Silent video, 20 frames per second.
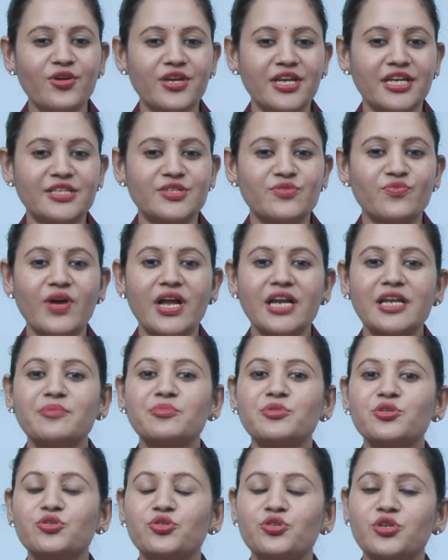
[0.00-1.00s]
kids,
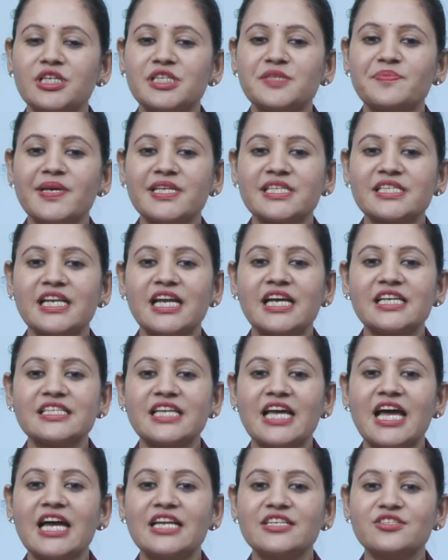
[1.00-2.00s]
welcome to today's maths class,
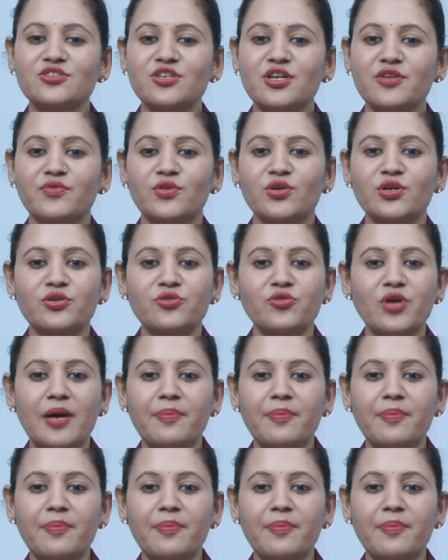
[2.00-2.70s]
and today we'll do